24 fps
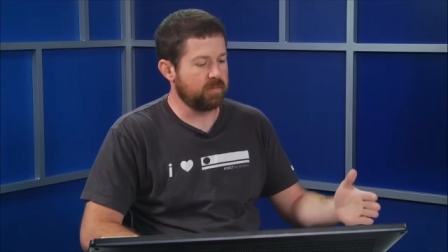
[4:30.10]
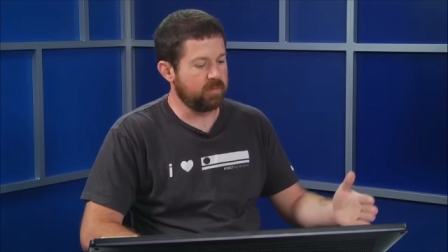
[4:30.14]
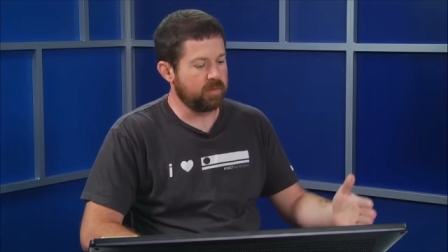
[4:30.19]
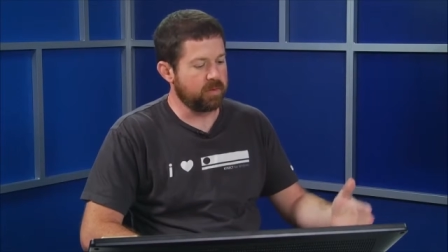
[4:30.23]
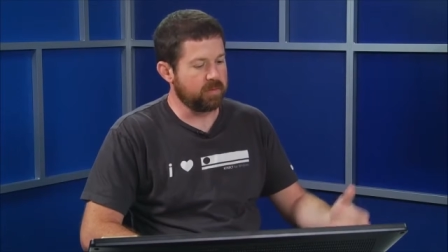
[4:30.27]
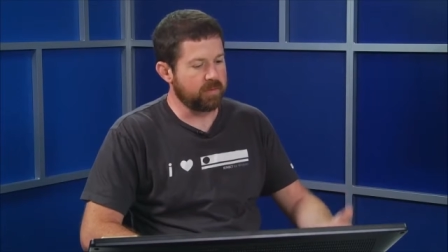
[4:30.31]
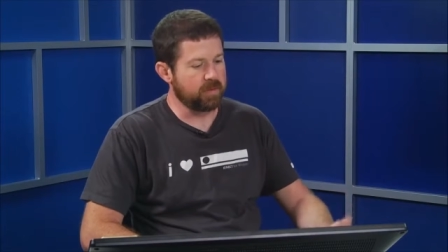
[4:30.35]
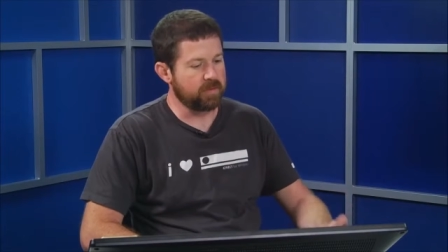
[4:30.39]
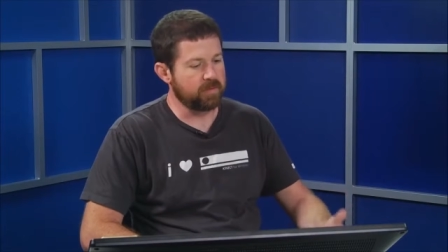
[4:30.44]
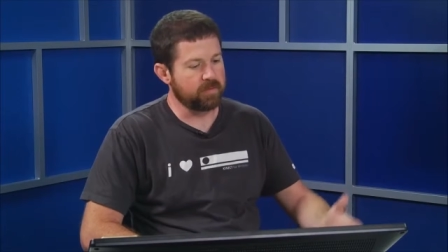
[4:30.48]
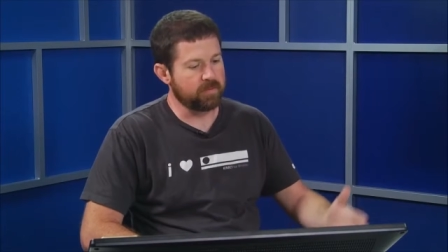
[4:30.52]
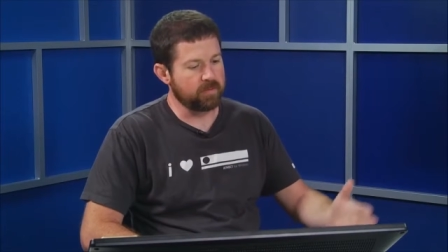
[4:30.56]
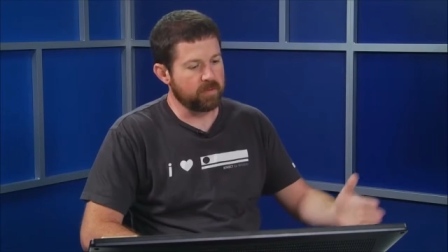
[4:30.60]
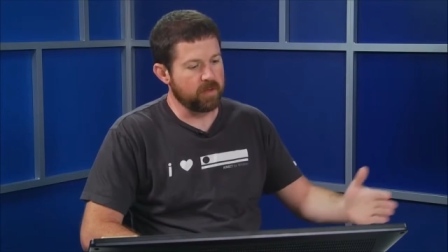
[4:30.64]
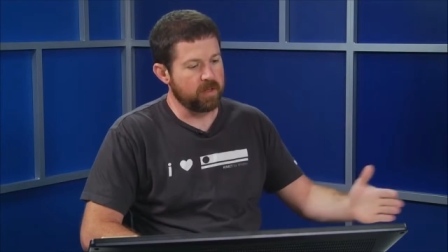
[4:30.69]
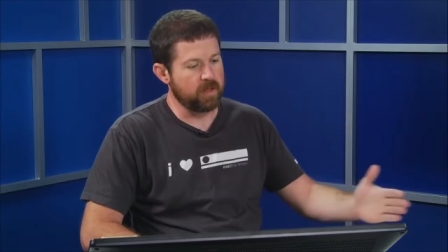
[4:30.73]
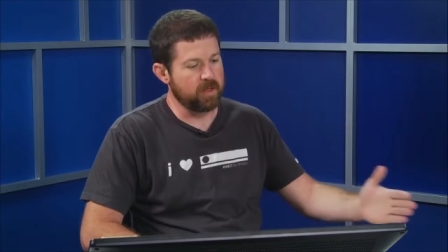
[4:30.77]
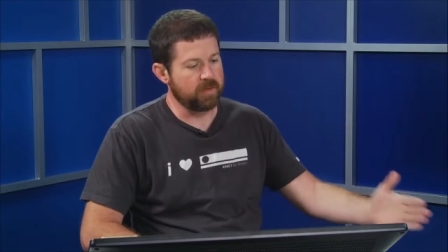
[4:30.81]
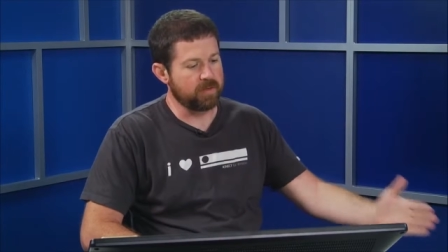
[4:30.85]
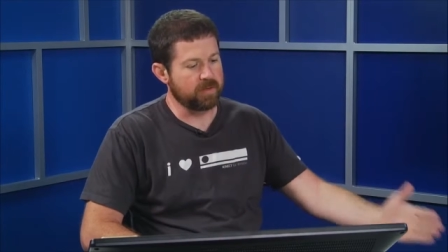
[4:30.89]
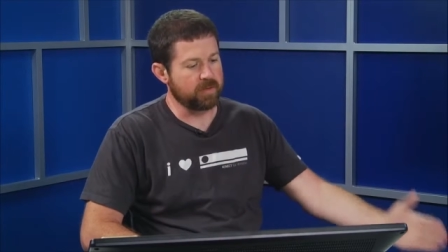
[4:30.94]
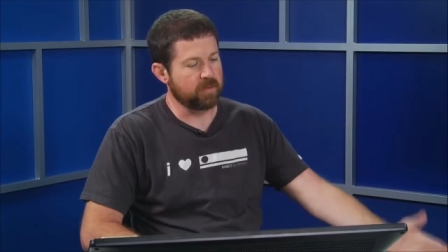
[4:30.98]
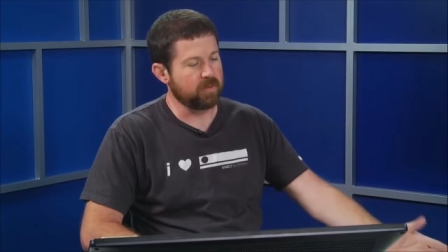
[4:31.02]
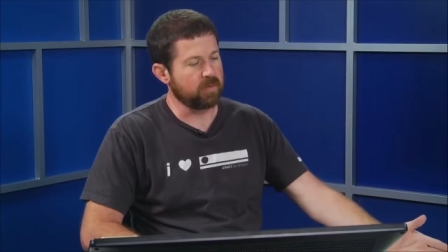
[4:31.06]
but my
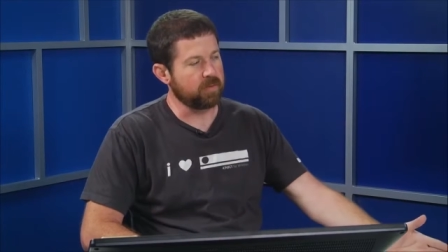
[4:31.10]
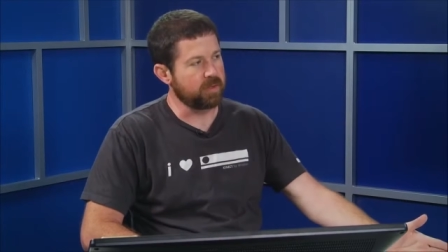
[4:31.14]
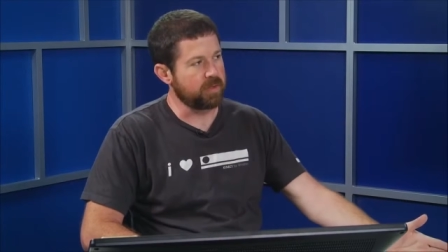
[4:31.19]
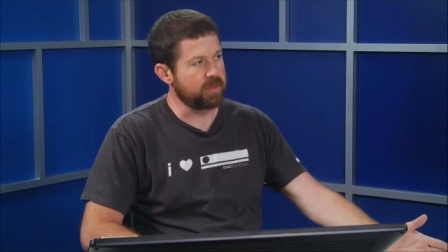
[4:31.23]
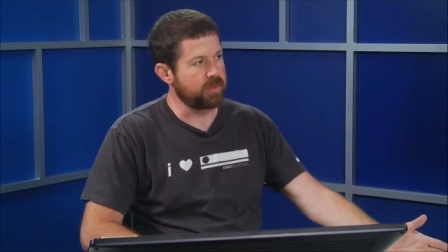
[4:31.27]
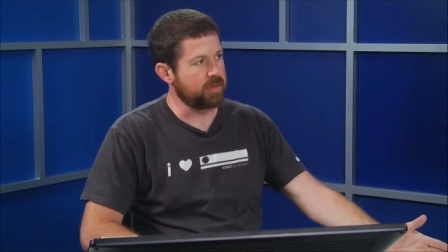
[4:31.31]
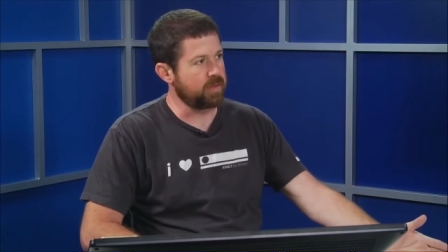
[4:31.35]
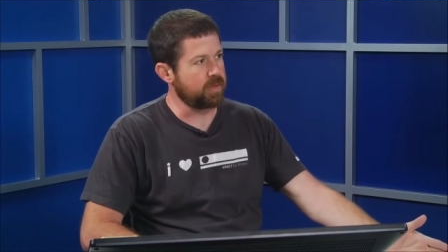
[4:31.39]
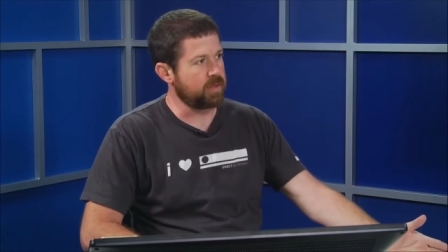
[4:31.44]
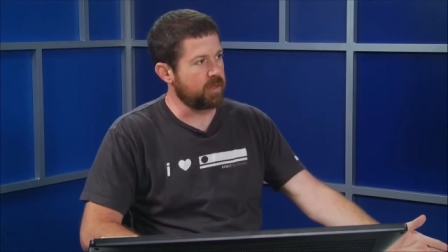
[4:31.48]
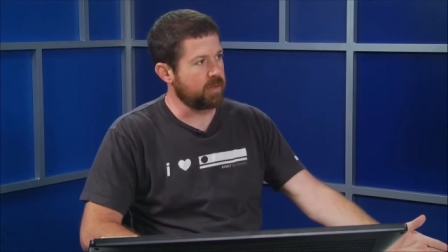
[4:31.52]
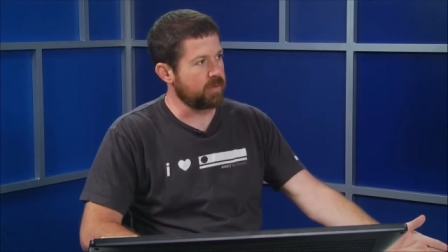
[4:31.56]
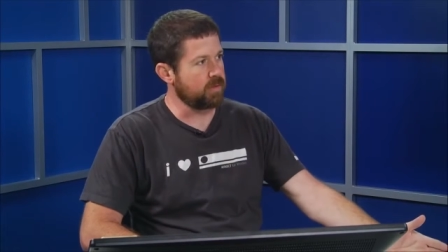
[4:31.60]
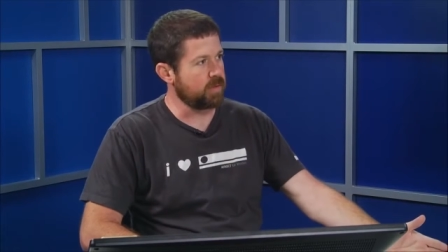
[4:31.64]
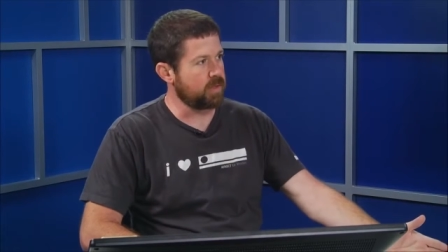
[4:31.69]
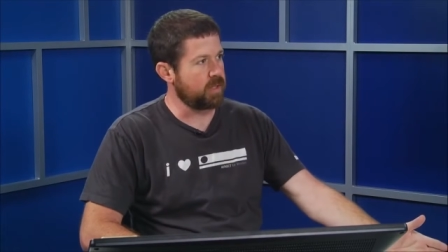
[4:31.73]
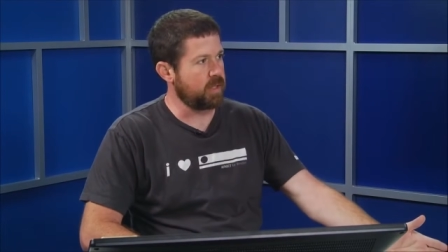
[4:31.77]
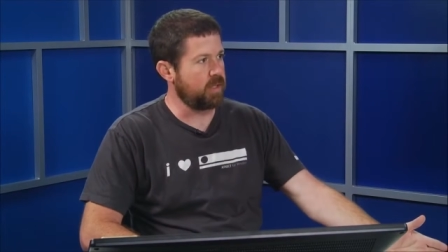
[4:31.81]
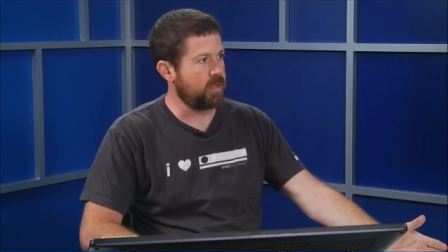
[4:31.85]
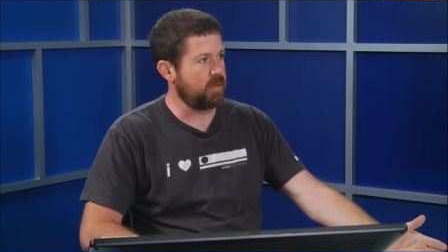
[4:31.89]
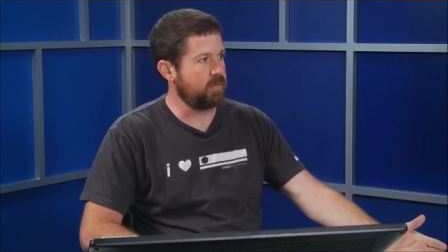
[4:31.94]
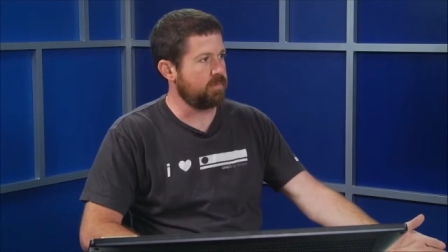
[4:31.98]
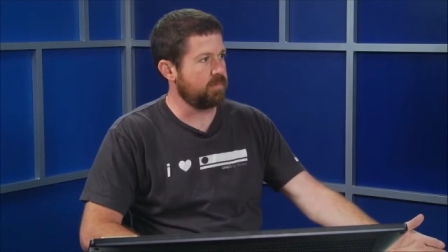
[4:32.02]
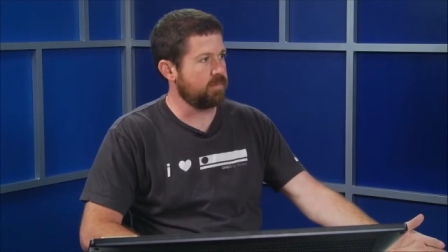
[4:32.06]
friends are releasing another
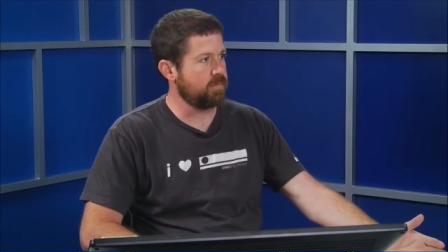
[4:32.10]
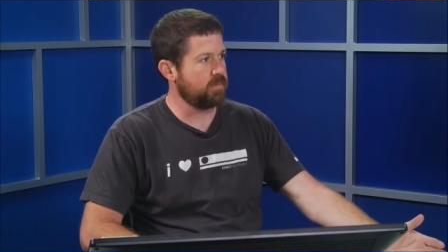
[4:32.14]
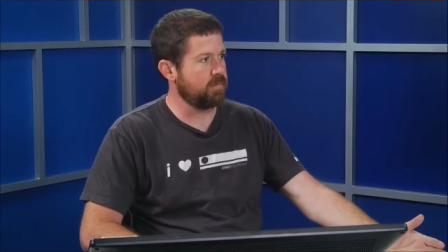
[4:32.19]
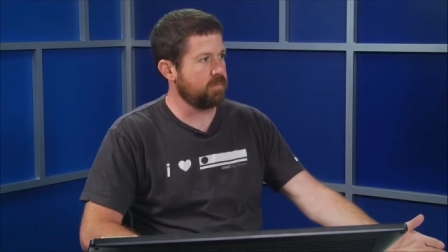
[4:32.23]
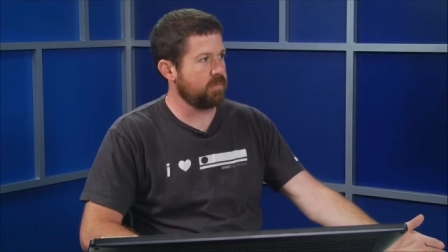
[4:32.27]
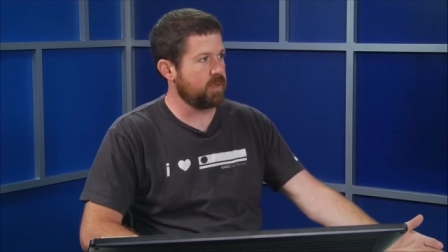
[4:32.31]
game.